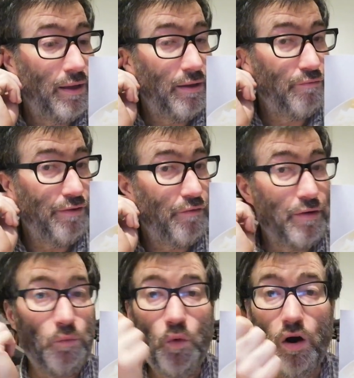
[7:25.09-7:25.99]

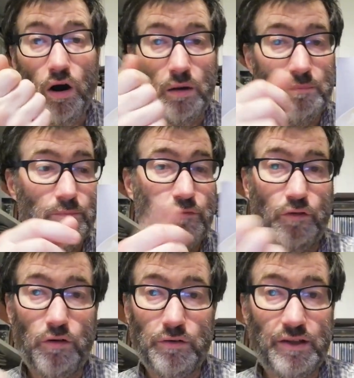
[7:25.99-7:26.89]
very warm
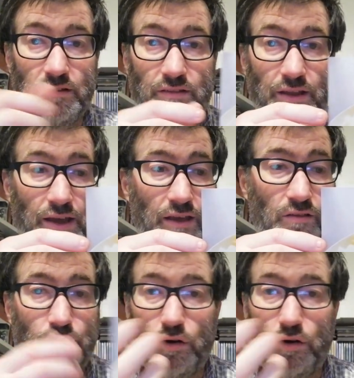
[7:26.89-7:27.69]
for these days,